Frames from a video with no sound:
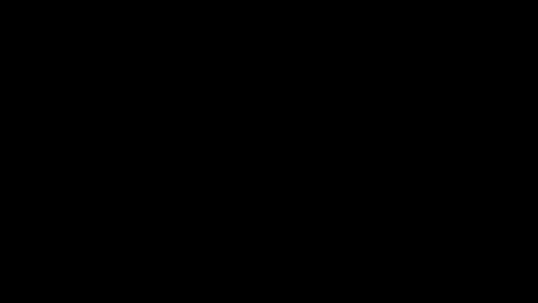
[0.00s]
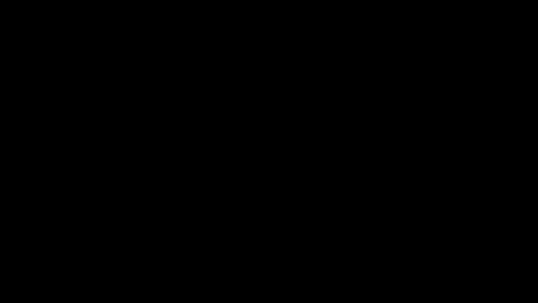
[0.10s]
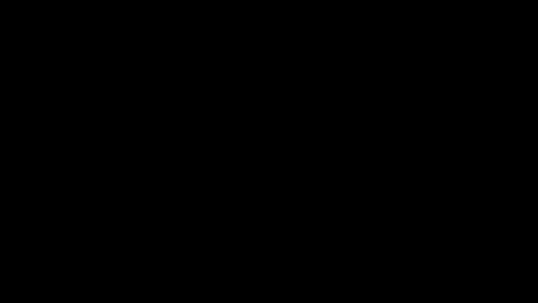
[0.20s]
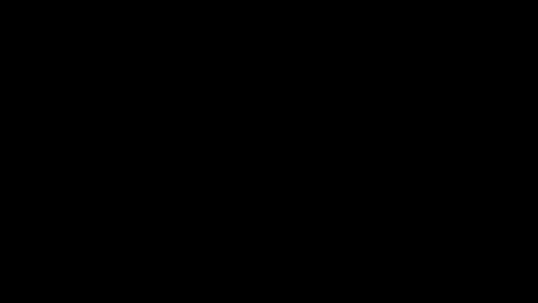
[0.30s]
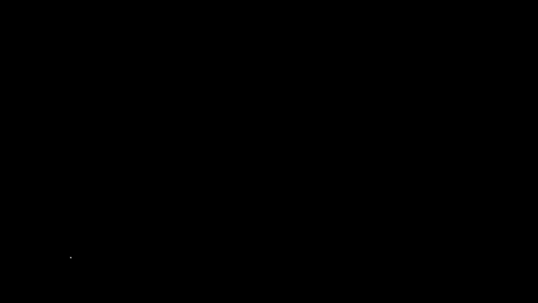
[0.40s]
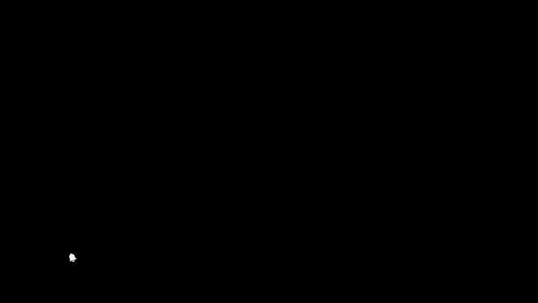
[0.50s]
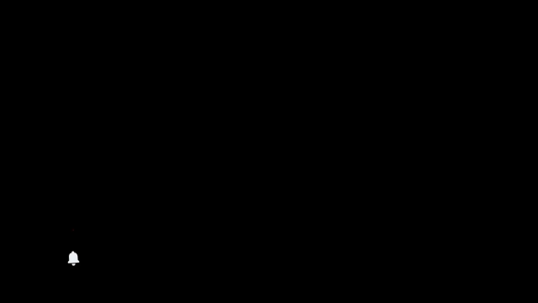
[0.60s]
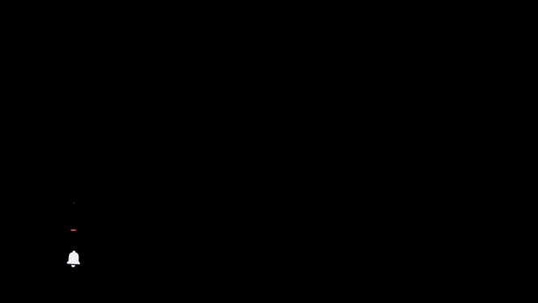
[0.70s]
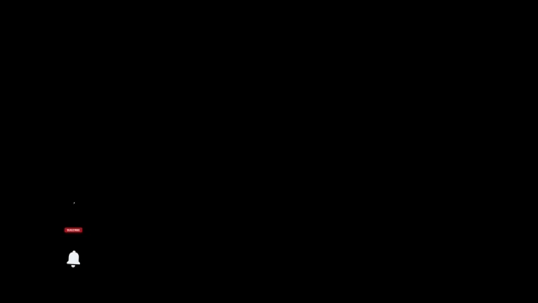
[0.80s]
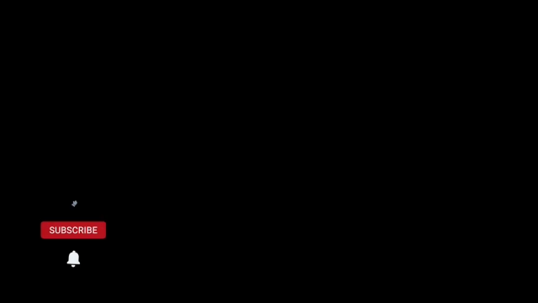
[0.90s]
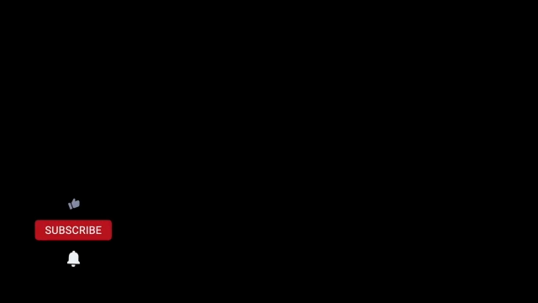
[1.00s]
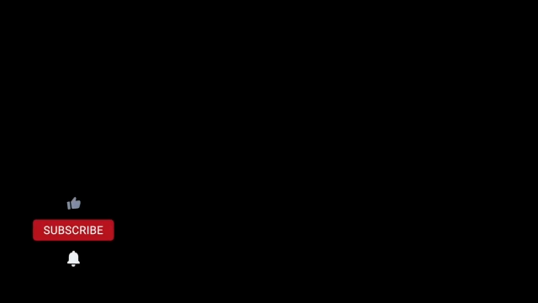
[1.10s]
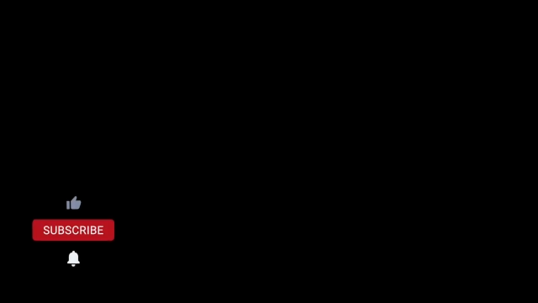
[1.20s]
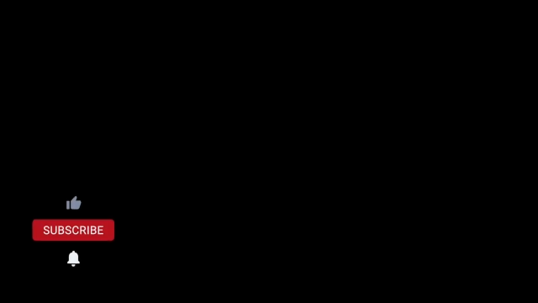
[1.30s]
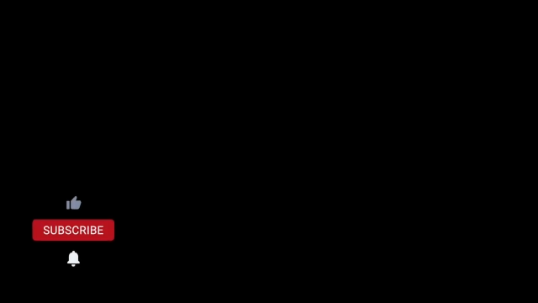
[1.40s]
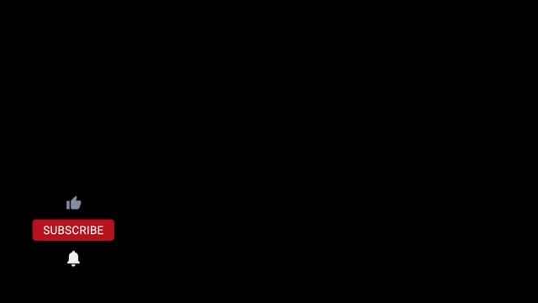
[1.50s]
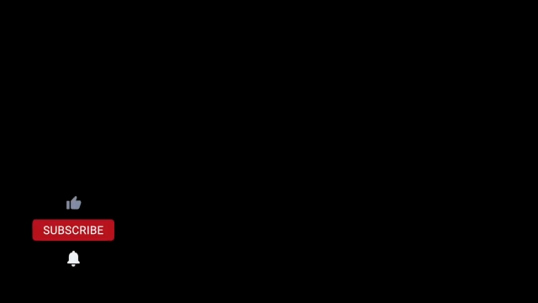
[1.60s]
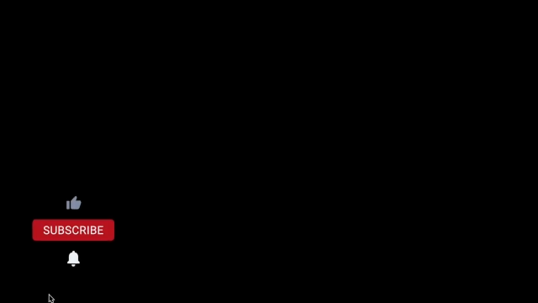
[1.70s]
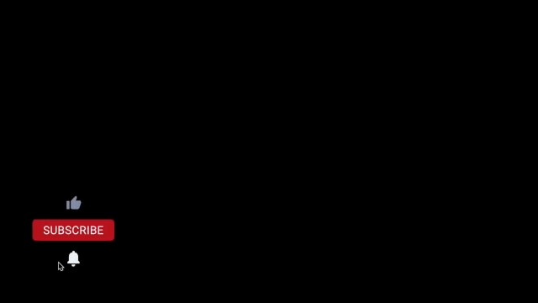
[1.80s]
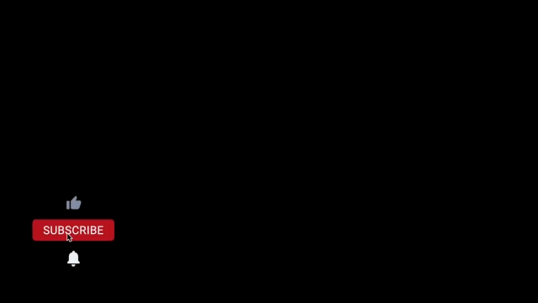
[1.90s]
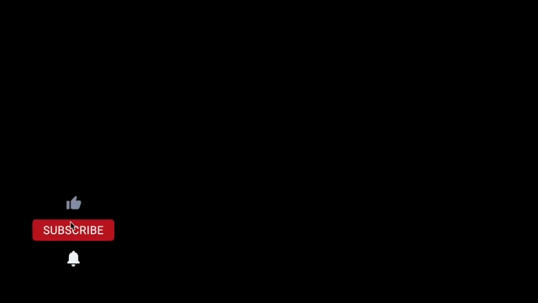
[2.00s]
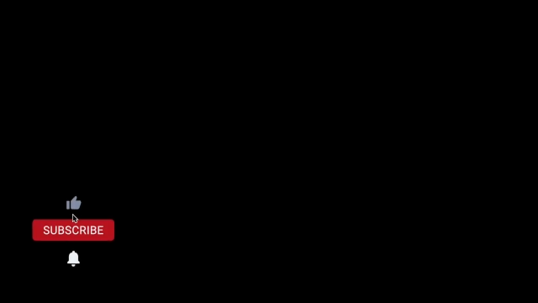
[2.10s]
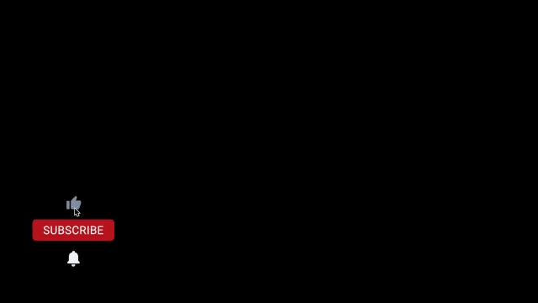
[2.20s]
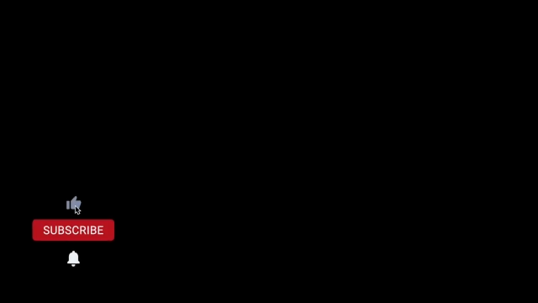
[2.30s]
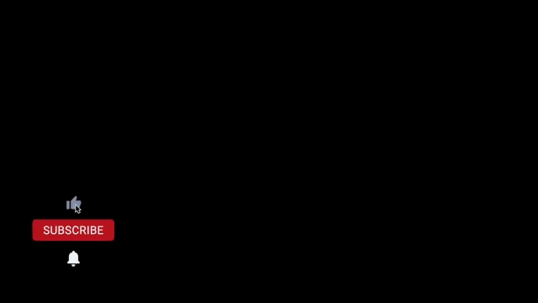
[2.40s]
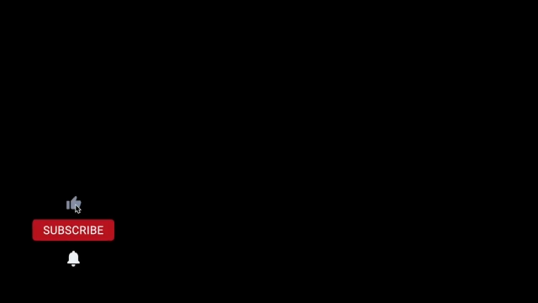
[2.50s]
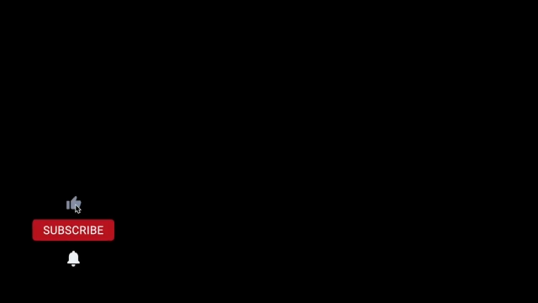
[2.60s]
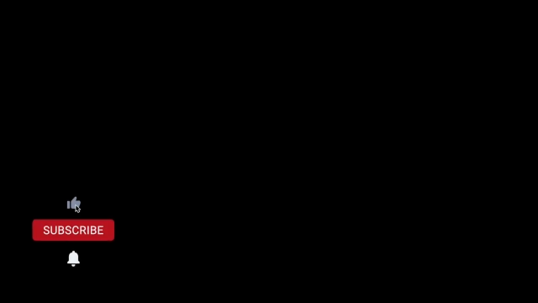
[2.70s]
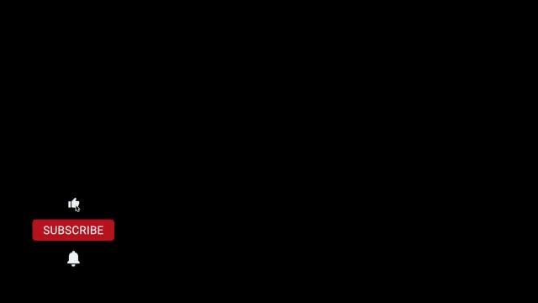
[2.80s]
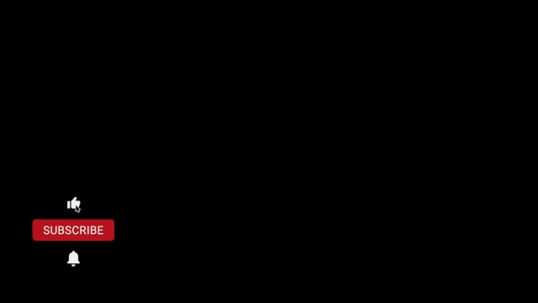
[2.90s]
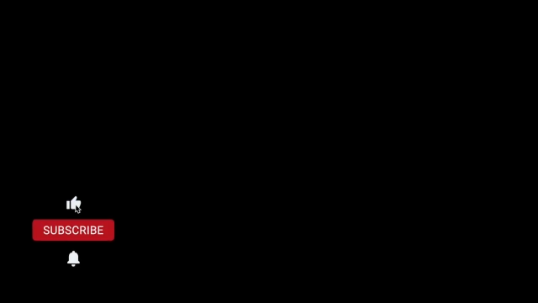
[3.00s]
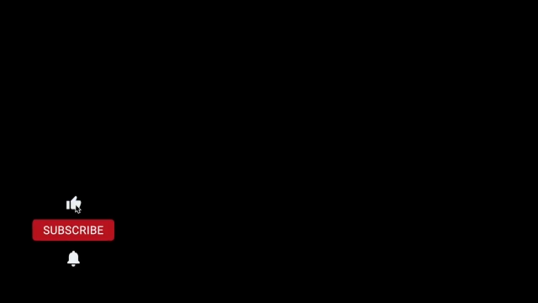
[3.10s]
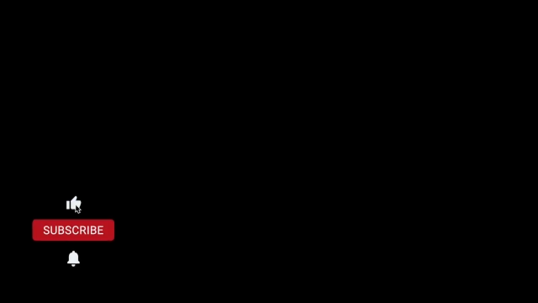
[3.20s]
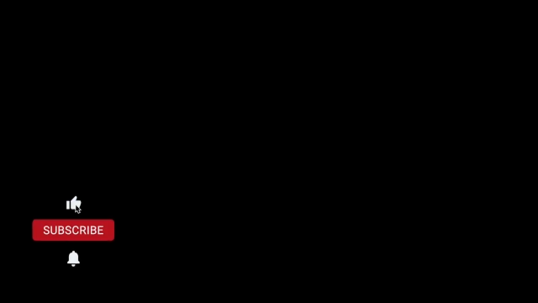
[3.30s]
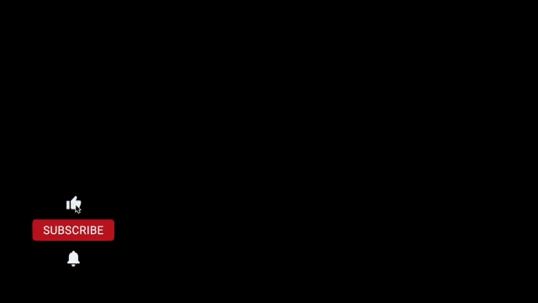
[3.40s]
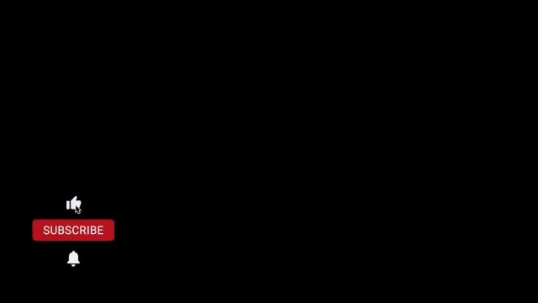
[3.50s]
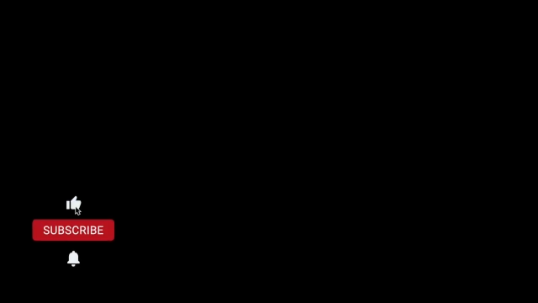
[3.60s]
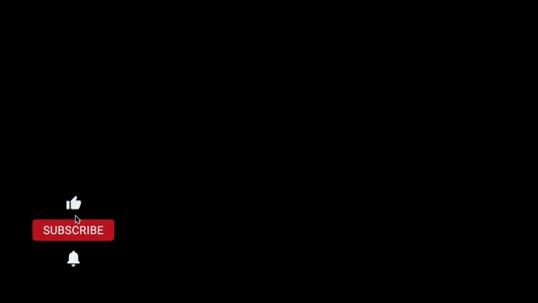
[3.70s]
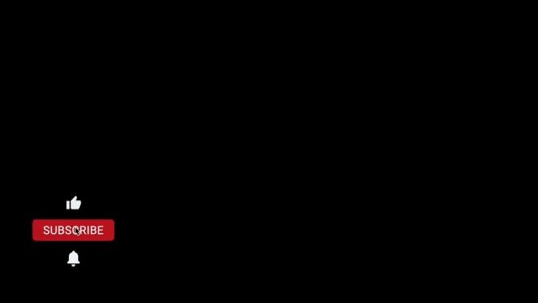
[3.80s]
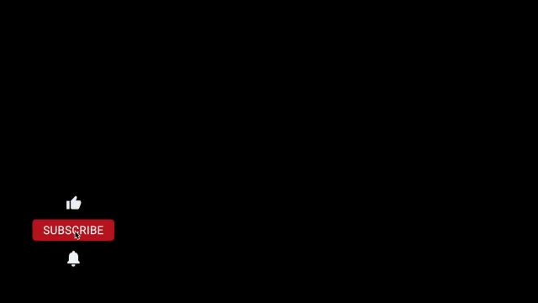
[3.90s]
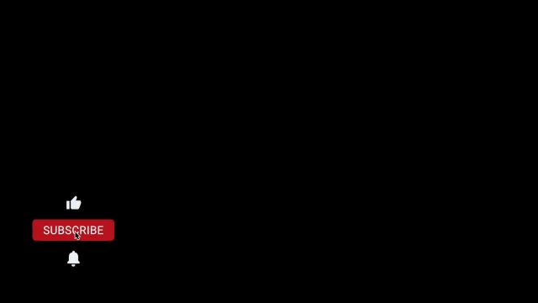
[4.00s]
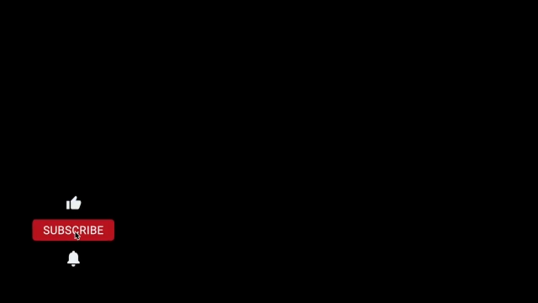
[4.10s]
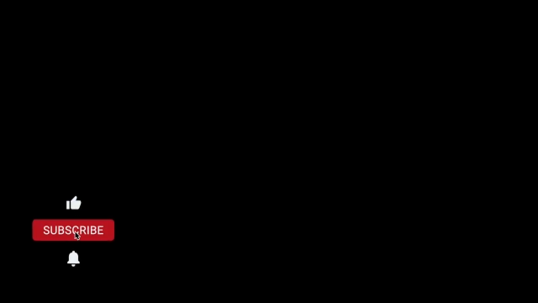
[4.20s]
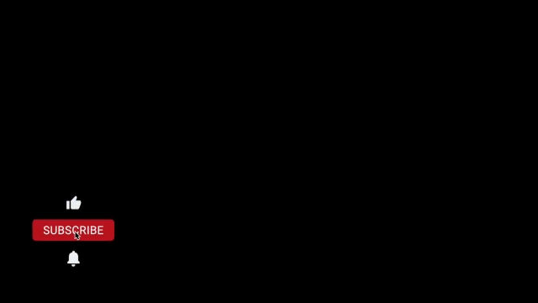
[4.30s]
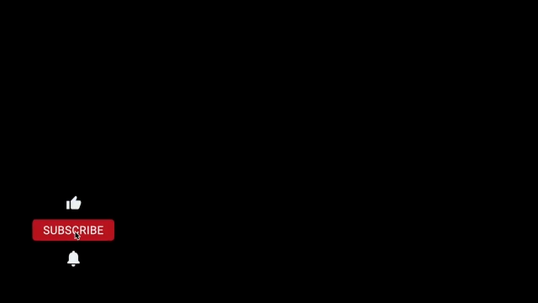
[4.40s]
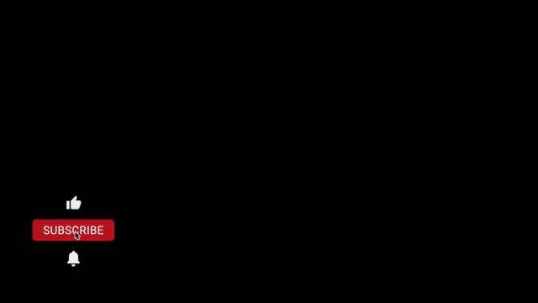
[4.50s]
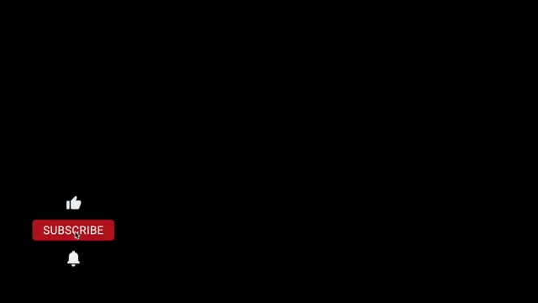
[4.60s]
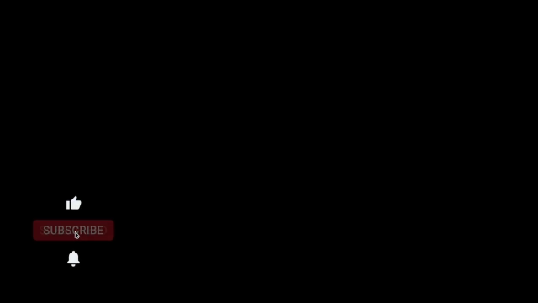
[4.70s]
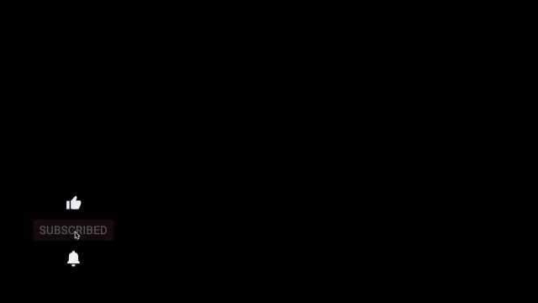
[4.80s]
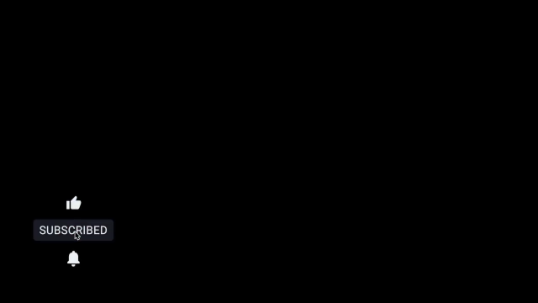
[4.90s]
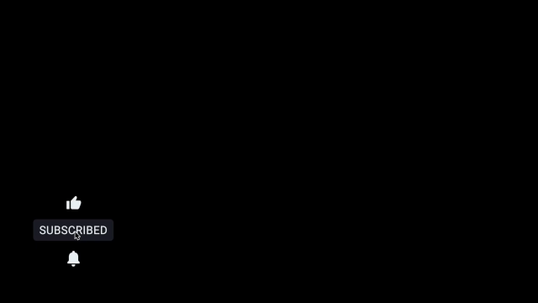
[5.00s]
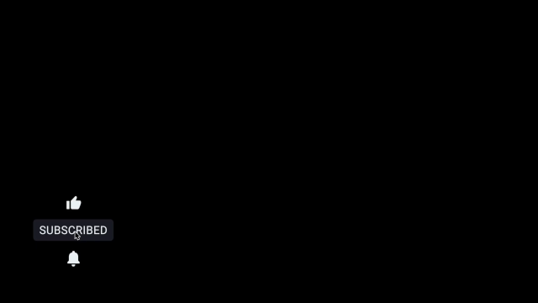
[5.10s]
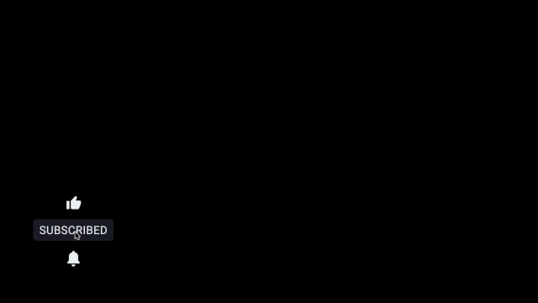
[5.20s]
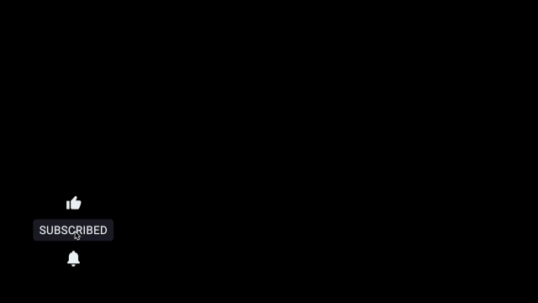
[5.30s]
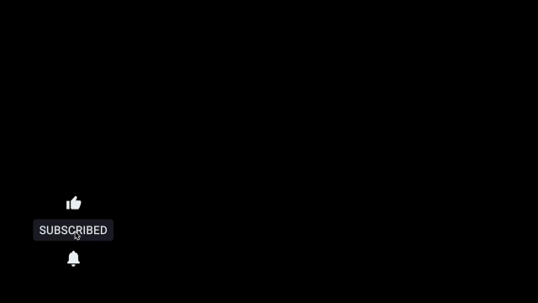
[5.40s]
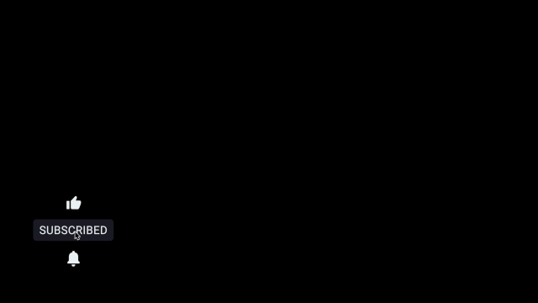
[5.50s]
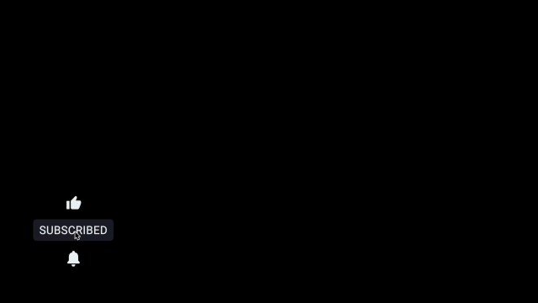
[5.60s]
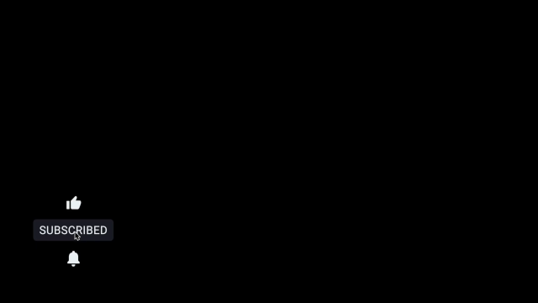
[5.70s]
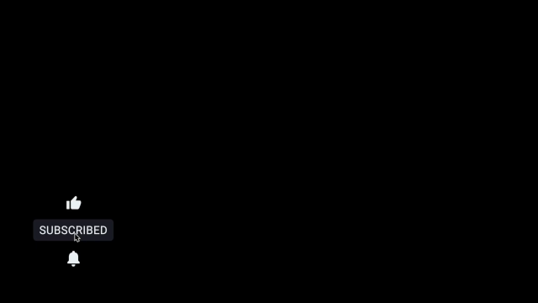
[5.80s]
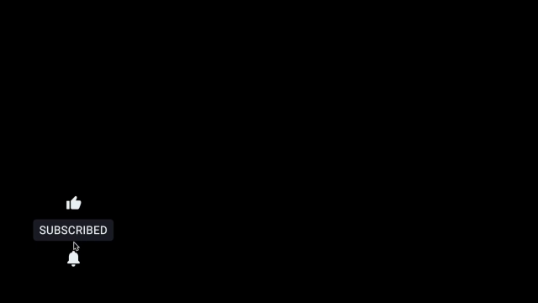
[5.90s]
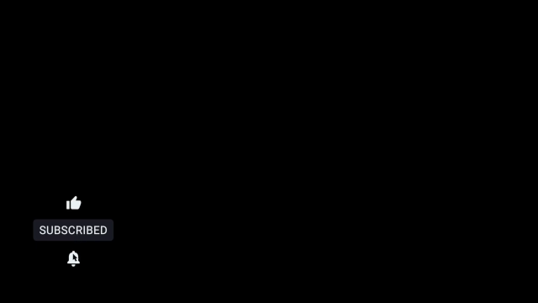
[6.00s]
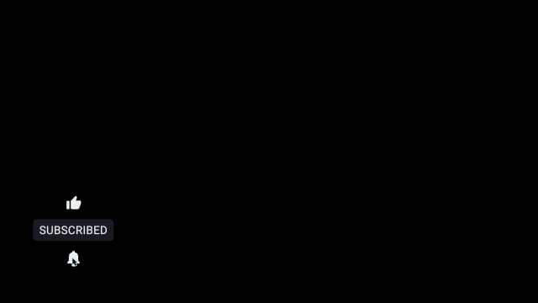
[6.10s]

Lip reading: (no speaker visible)